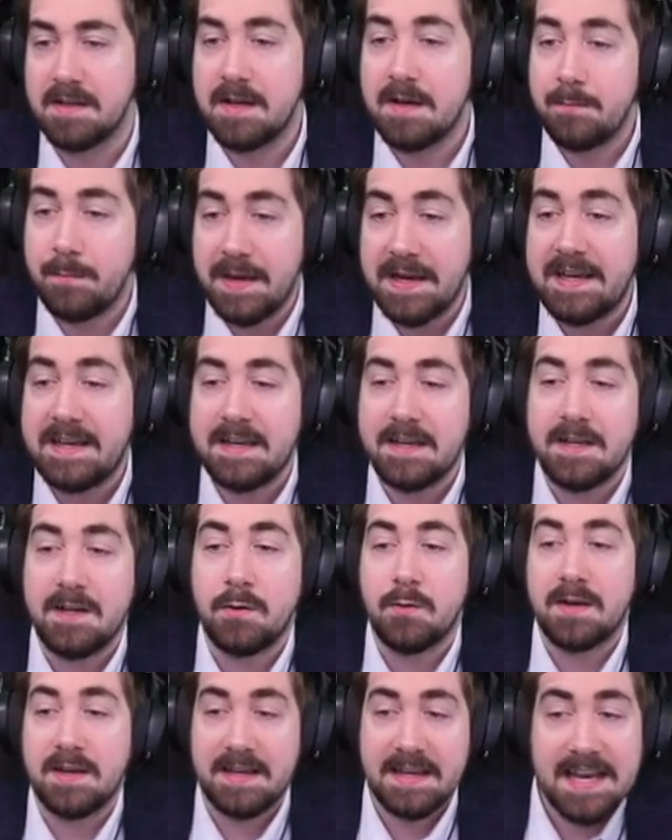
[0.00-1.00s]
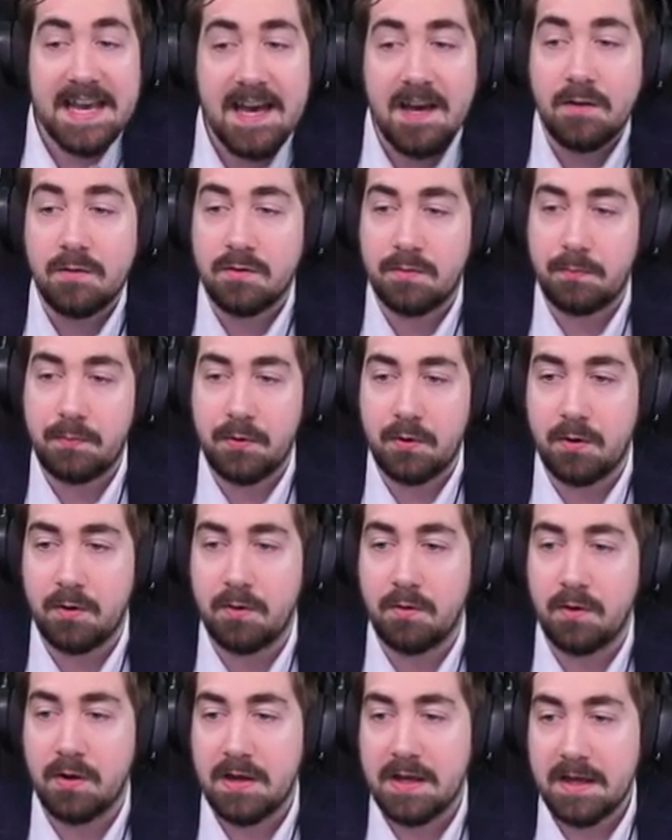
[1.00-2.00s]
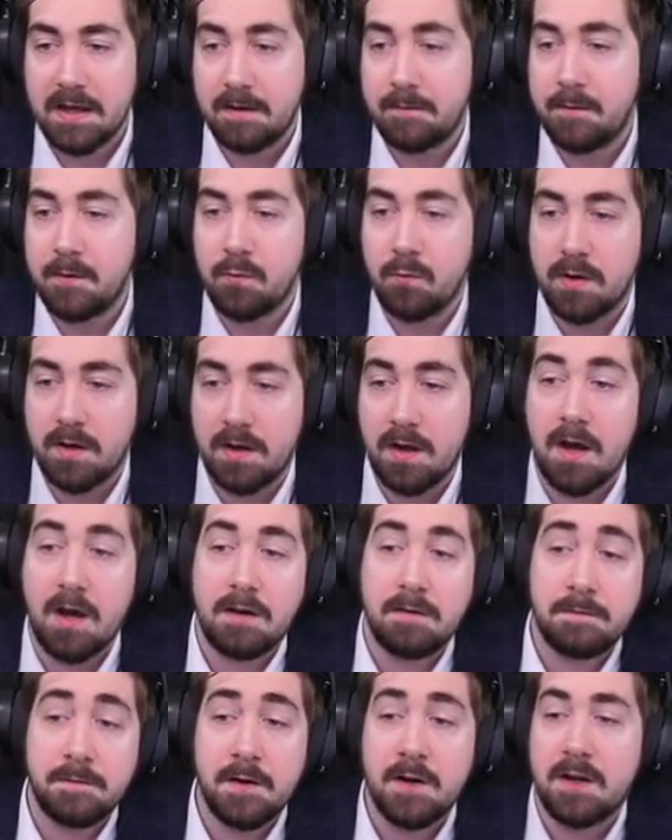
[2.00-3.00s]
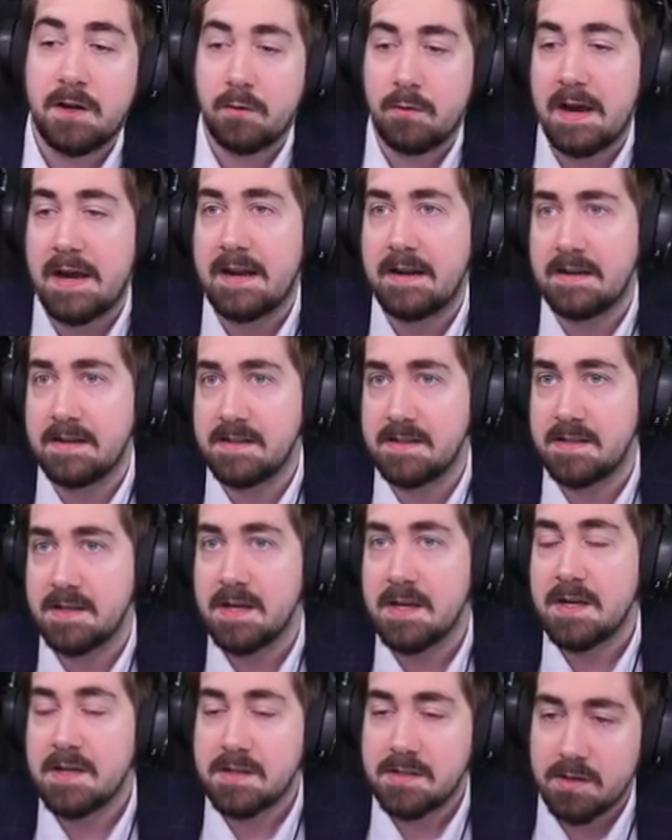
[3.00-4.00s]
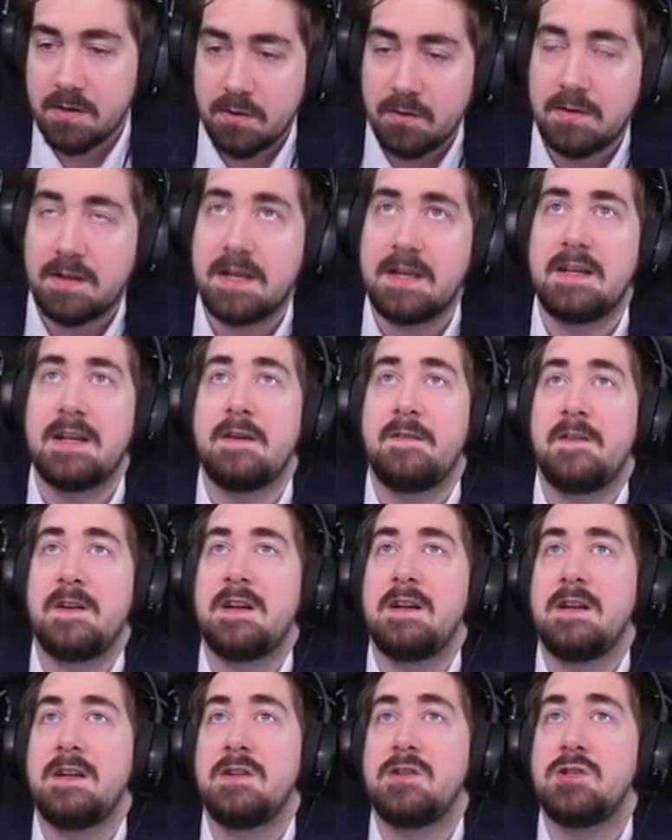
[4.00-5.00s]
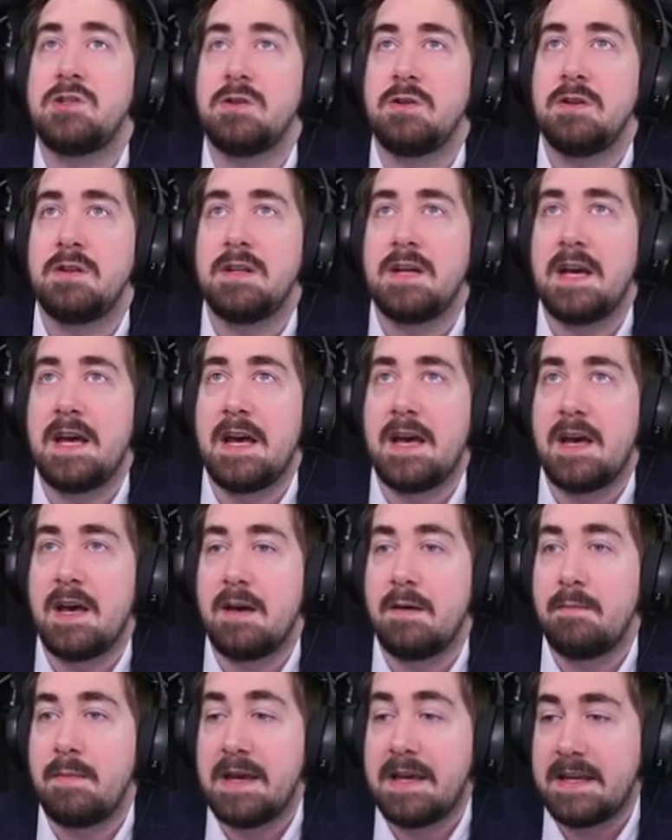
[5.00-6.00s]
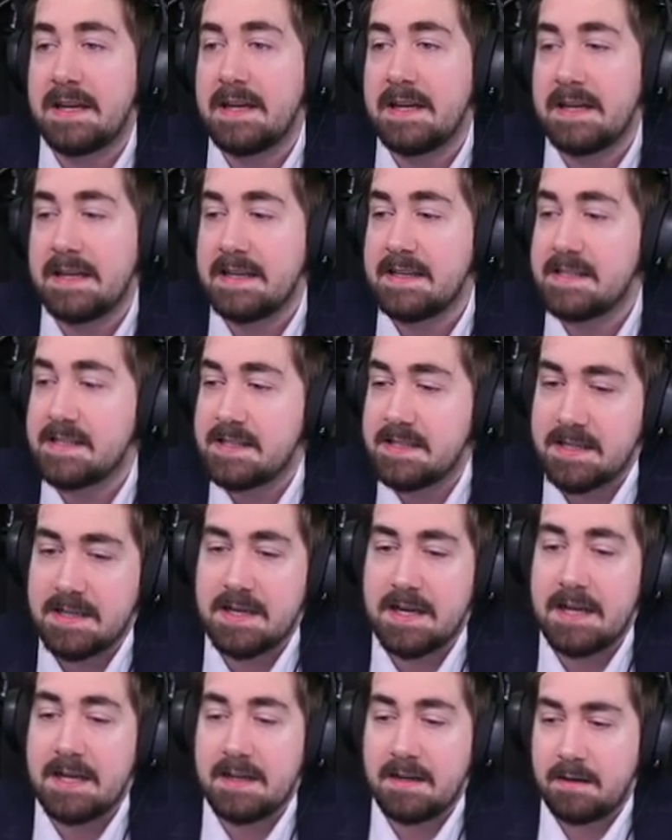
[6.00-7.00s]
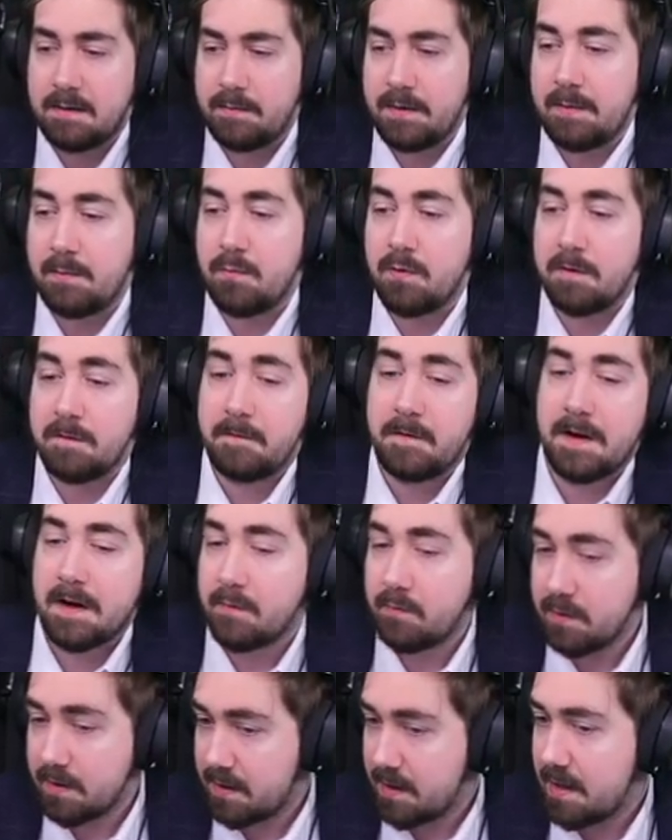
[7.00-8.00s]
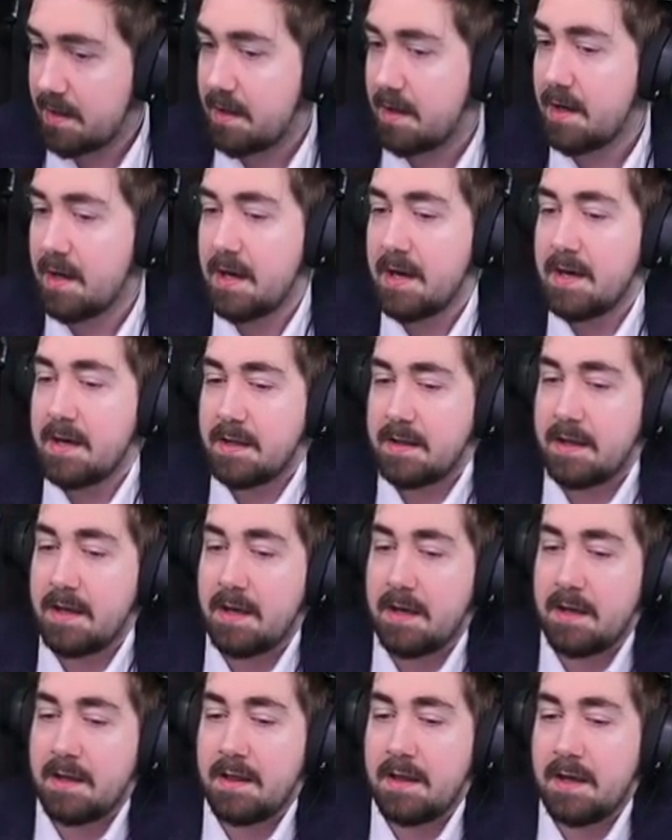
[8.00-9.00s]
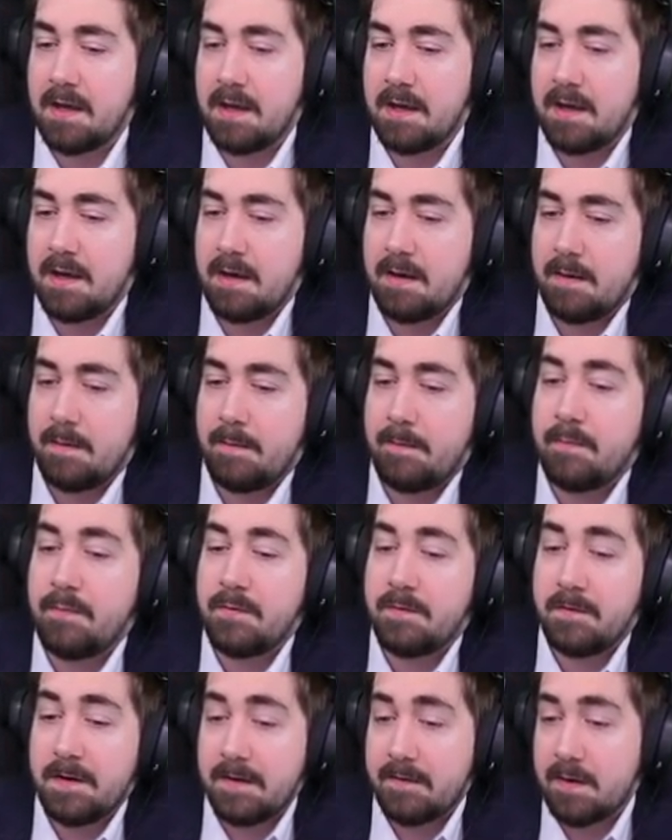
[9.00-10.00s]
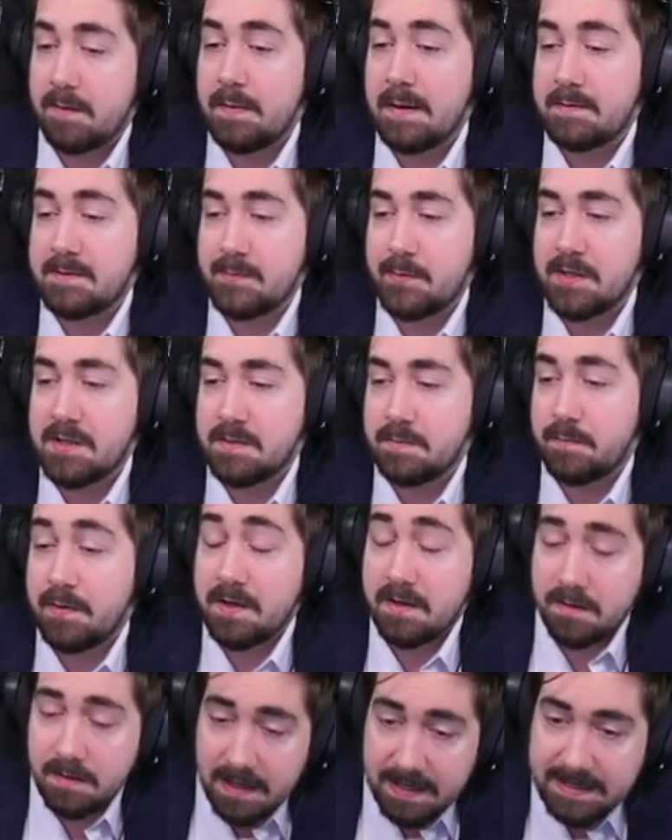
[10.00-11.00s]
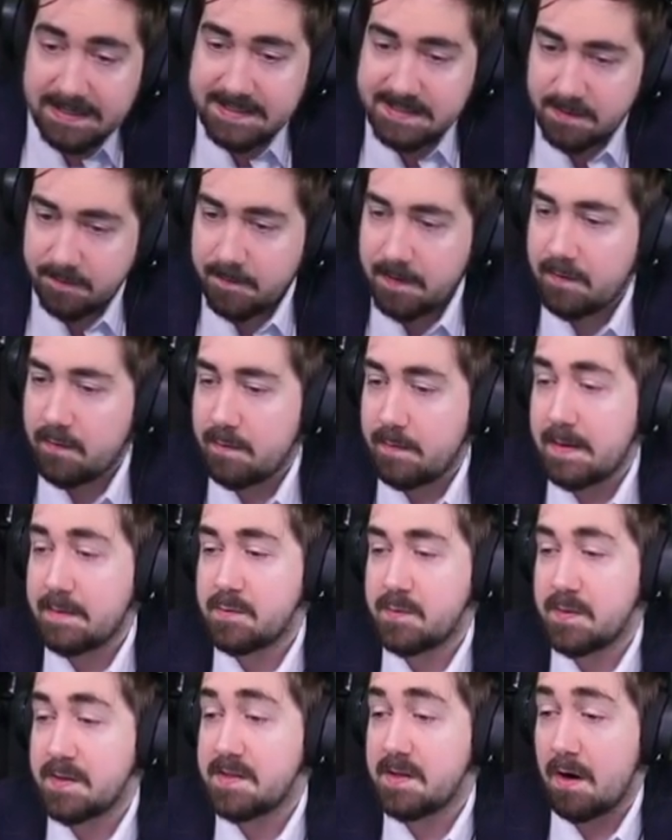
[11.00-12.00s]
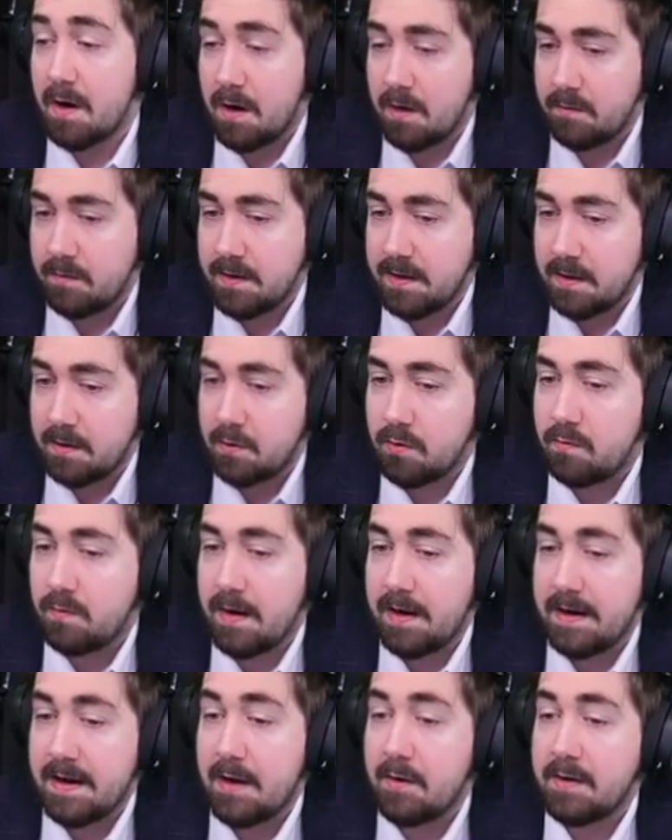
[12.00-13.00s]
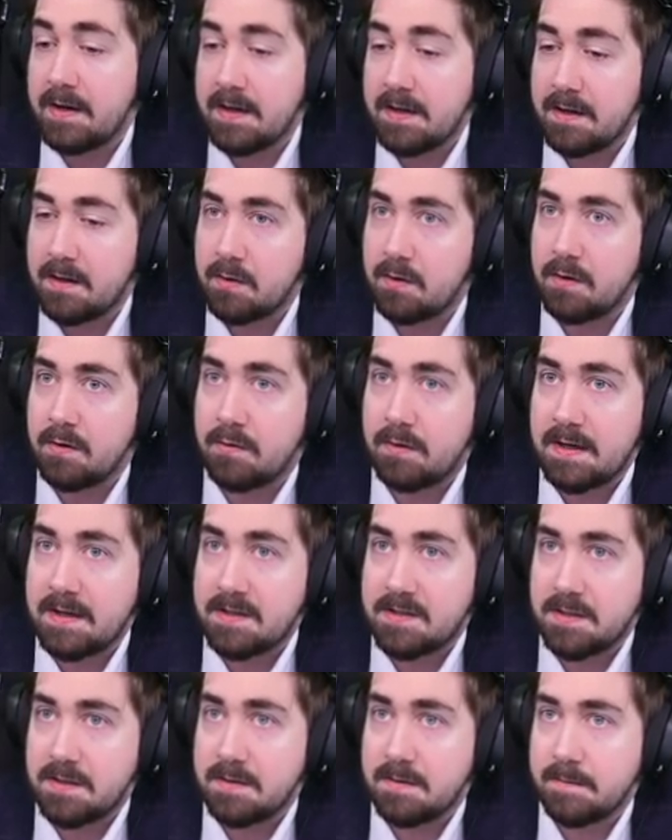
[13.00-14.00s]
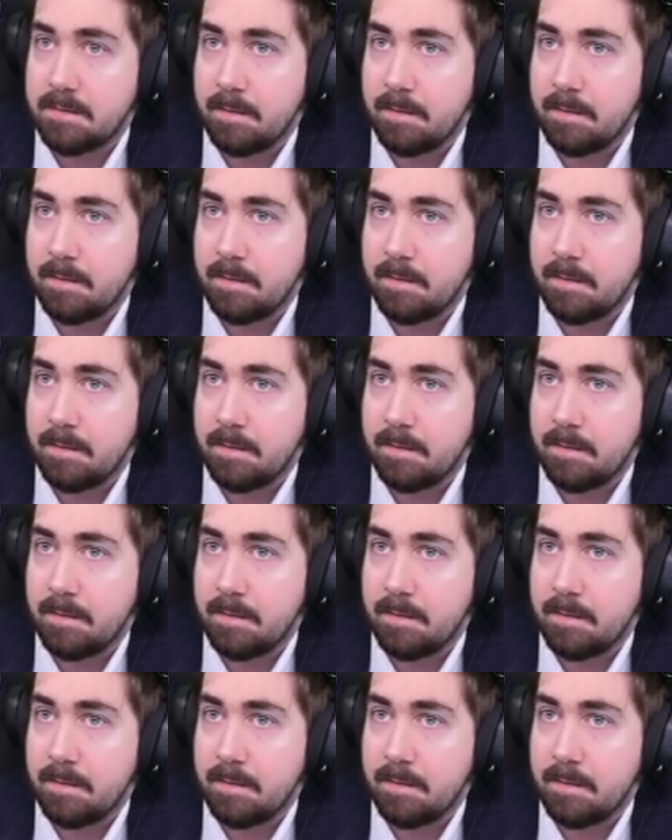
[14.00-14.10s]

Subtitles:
Make a new account, bro, if you want to unfuck your Atlas. So they definitely should make it at least a little bit more fair with the favorite map spots. But at least the favorite map spots are really good right now and in a good location.